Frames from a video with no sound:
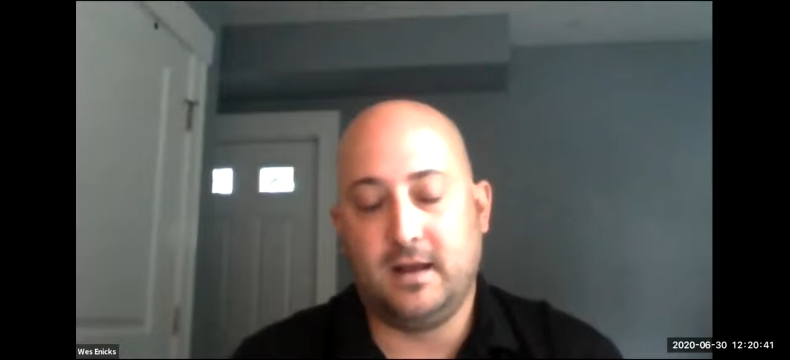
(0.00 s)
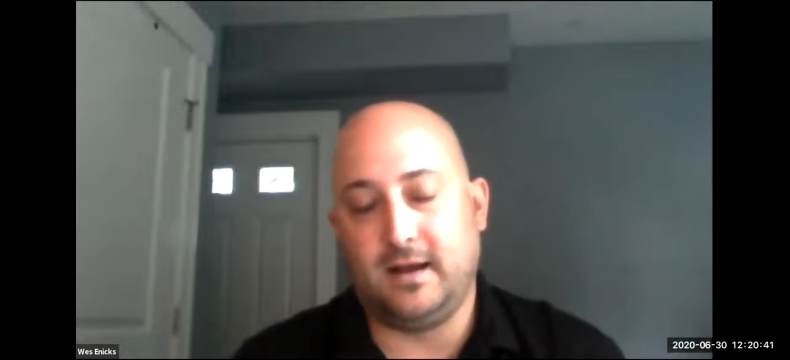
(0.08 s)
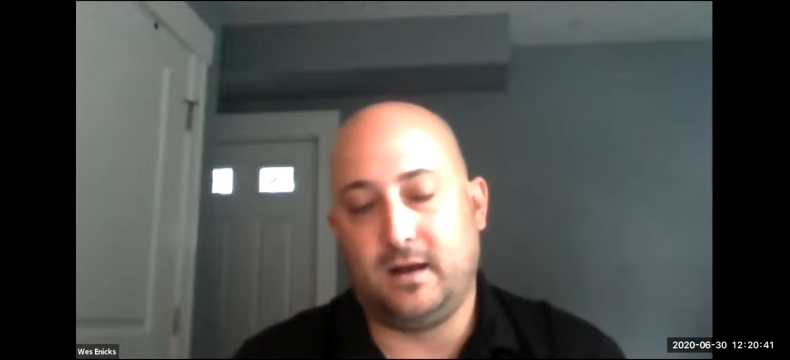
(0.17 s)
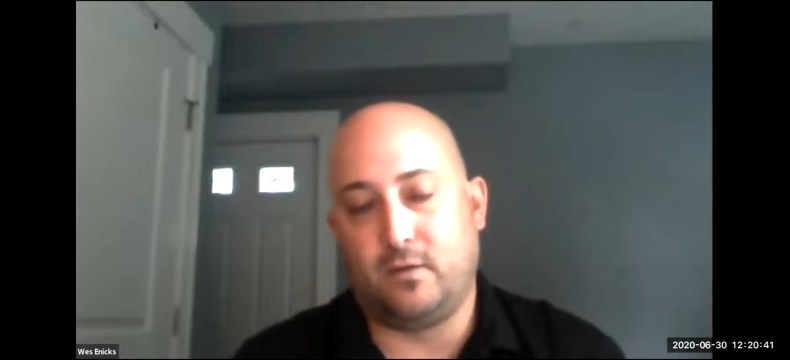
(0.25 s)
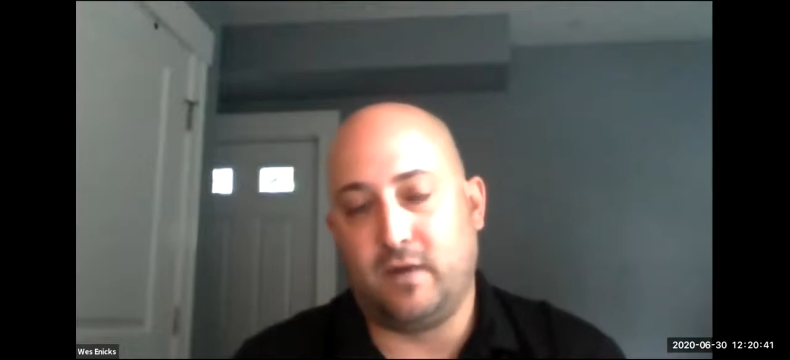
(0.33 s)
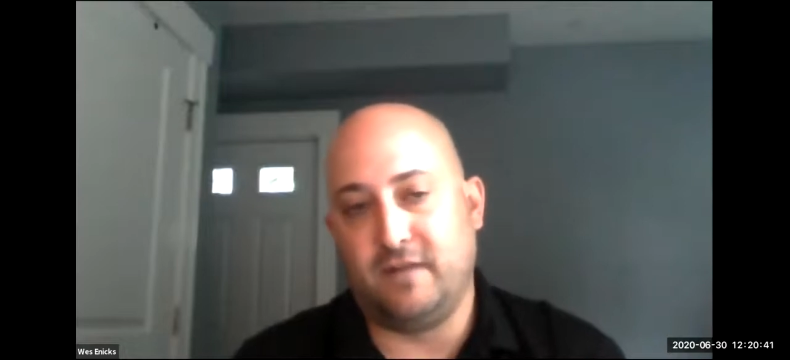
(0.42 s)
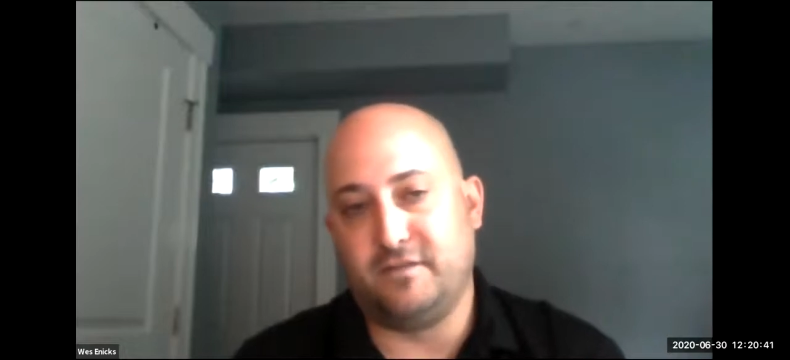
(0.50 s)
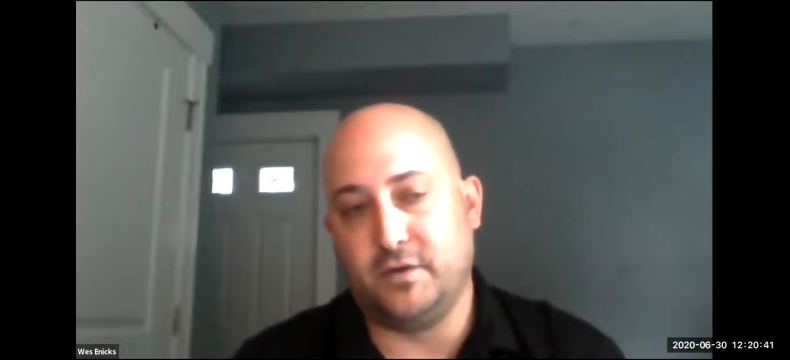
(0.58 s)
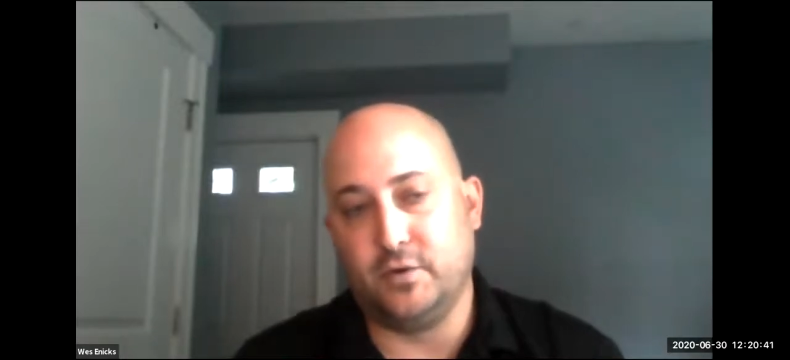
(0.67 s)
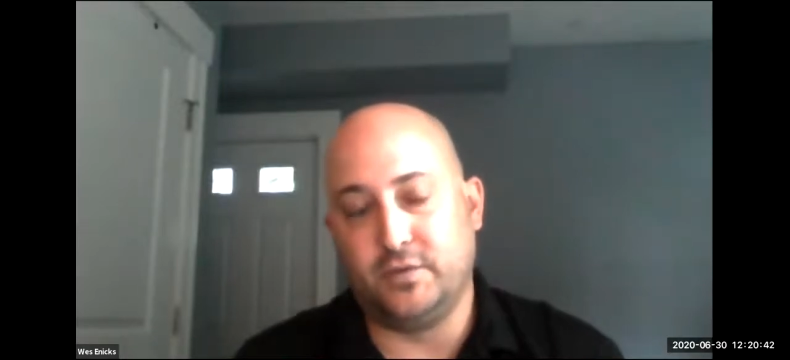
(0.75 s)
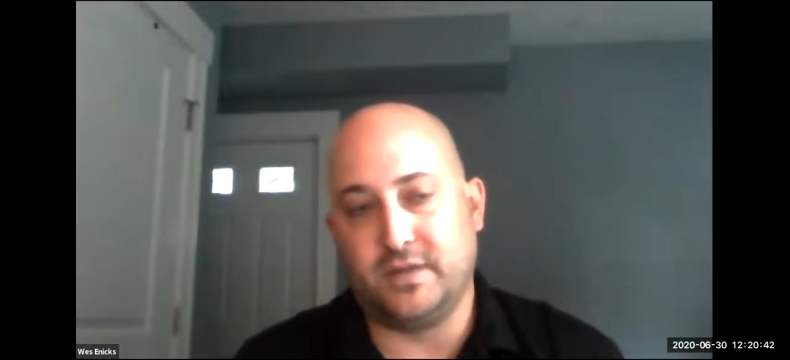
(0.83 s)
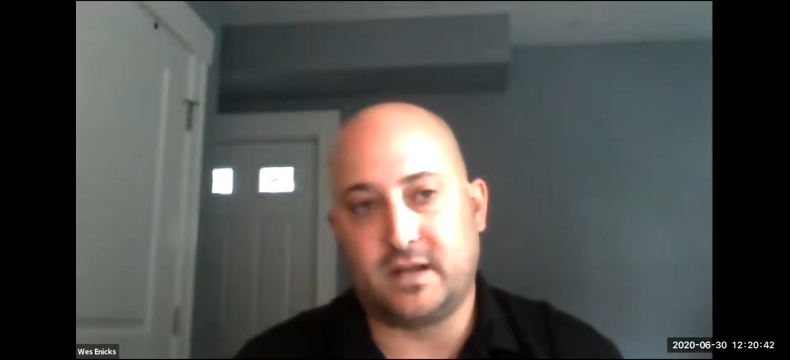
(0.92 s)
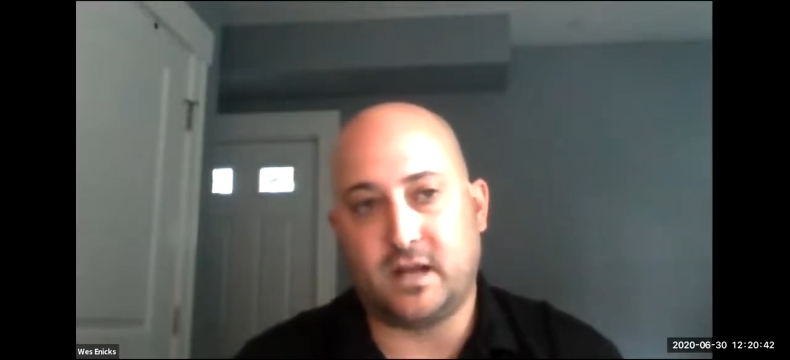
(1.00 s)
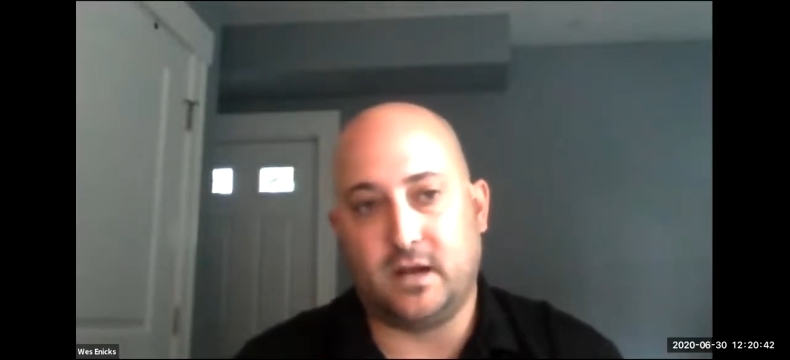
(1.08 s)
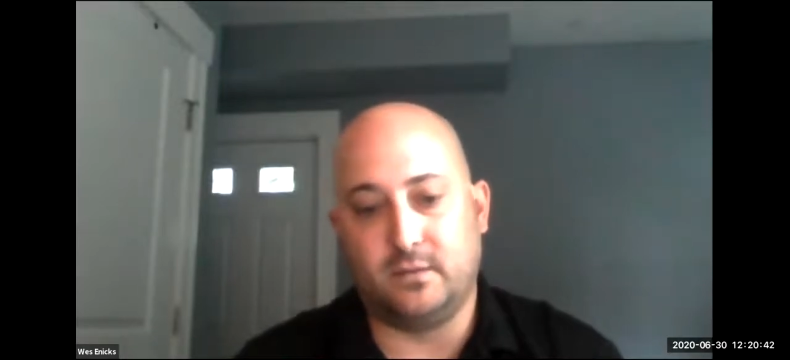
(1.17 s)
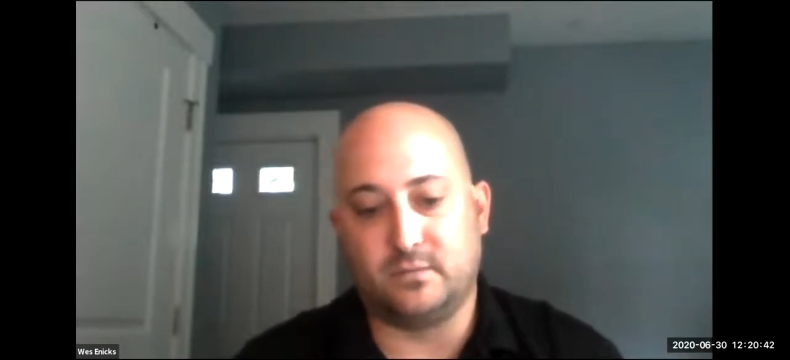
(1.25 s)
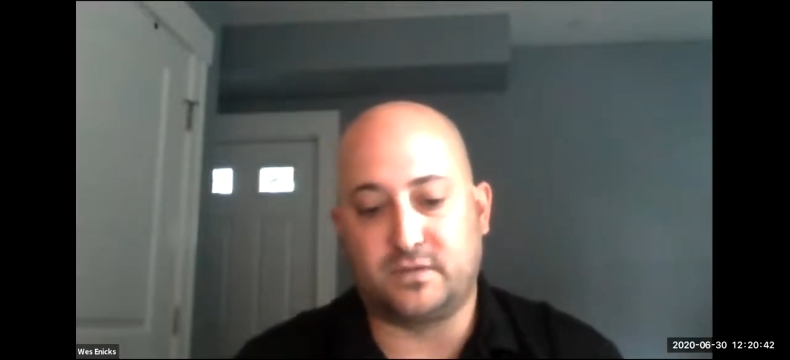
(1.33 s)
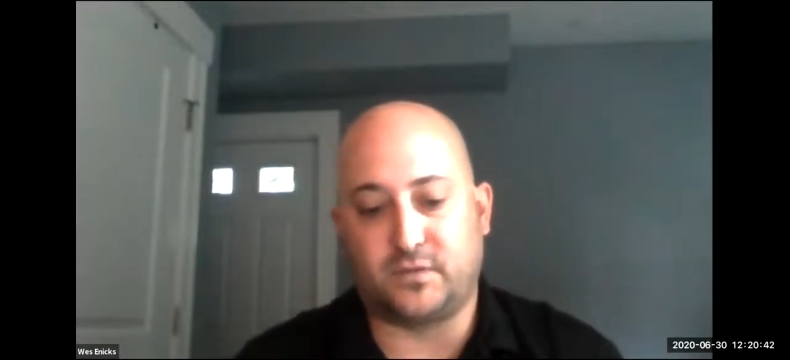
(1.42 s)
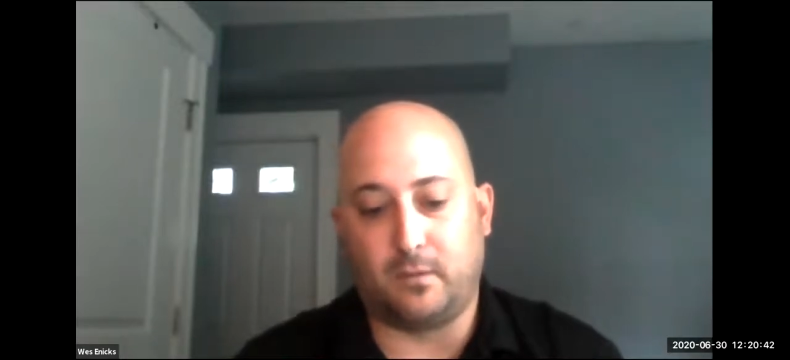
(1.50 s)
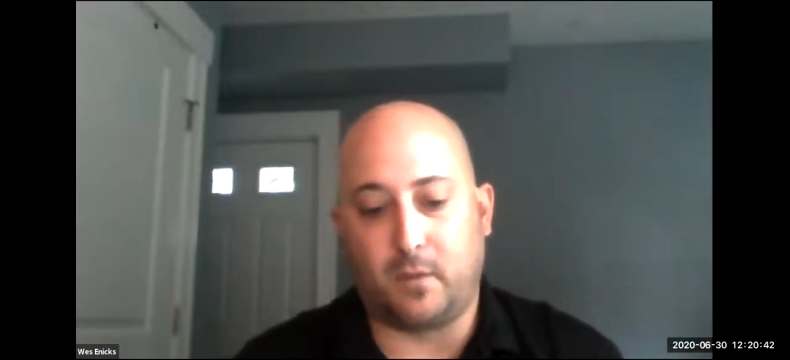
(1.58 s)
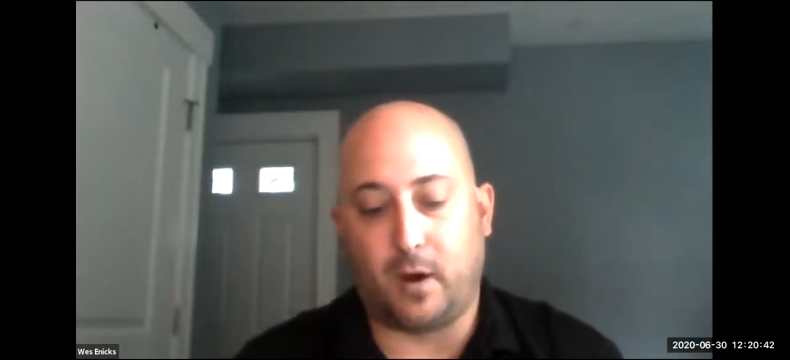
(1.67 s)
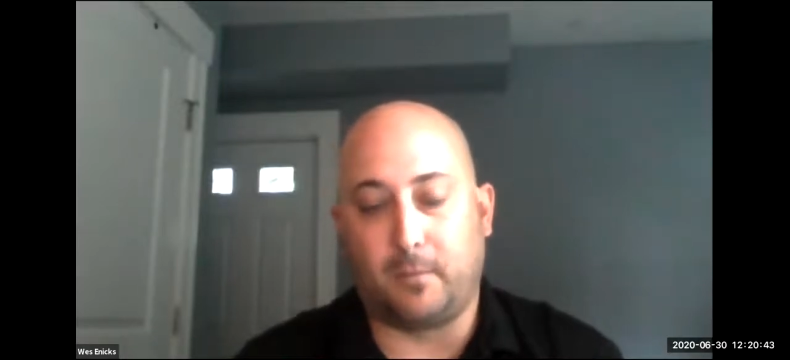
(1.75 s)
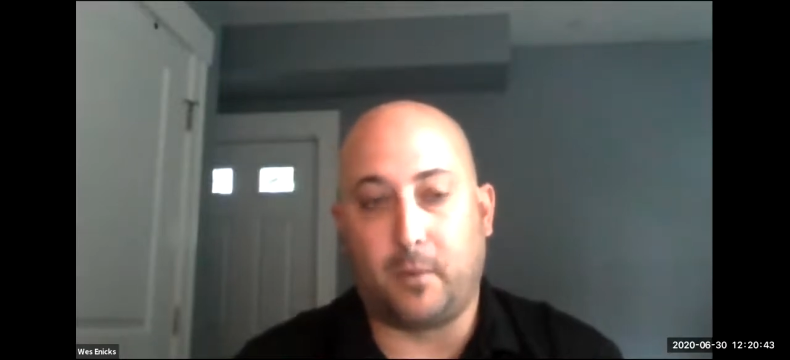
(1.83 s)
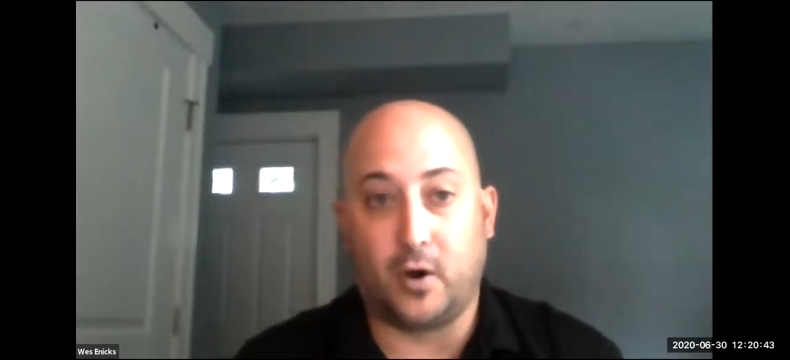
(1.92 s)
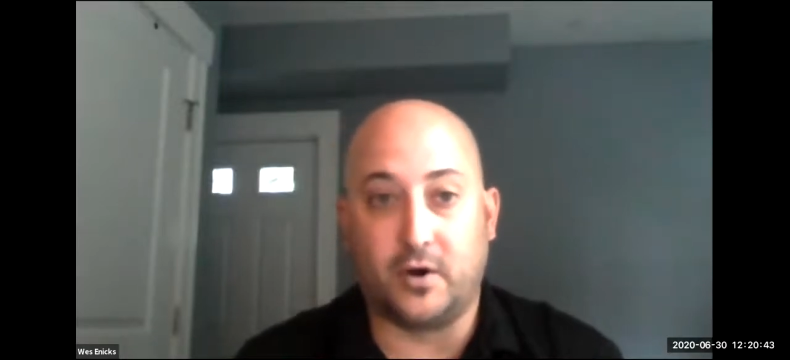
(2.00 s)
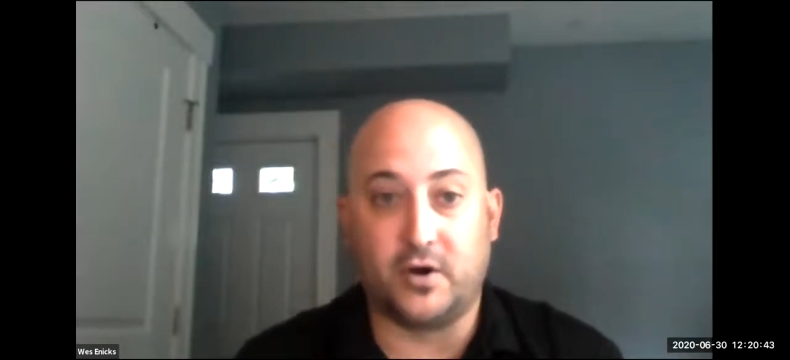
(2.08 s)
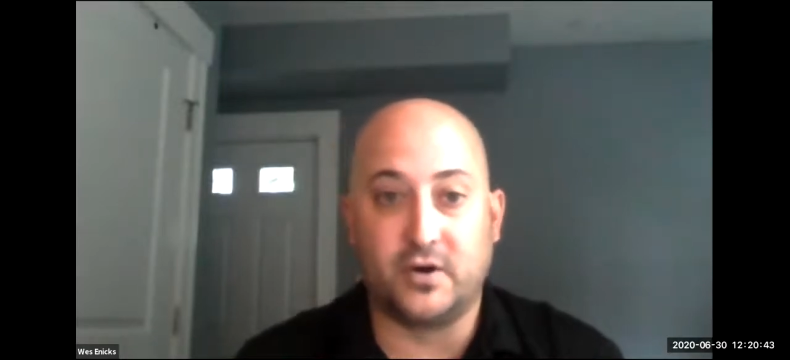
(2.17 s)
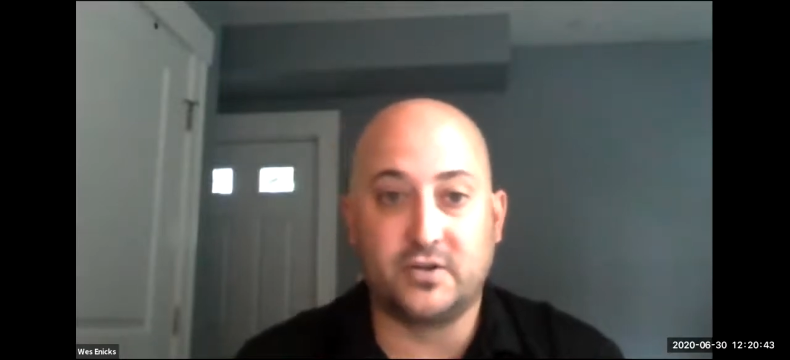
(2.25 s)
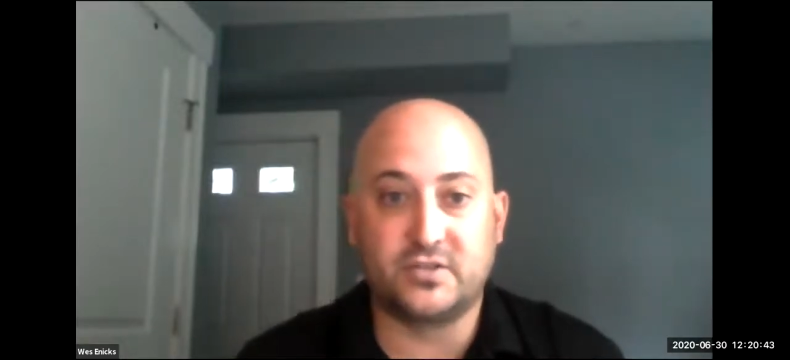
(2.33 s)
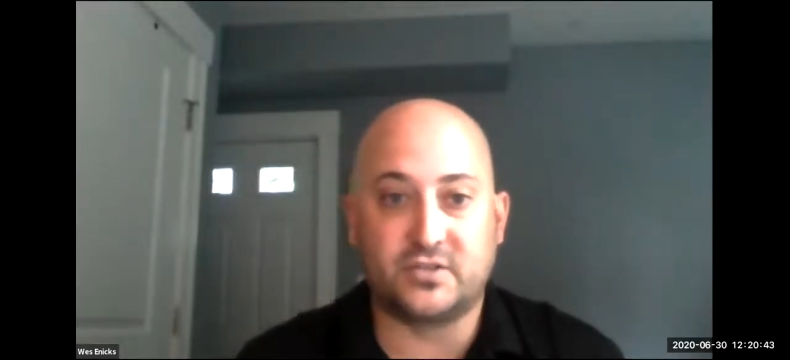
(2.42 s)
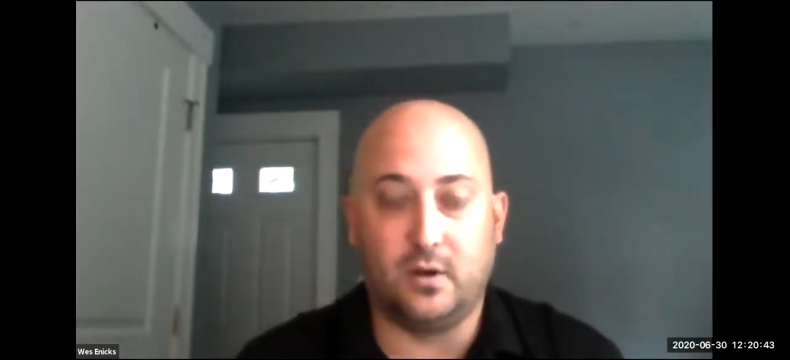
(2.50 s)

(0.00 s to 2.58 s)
revenue that comes from our partners.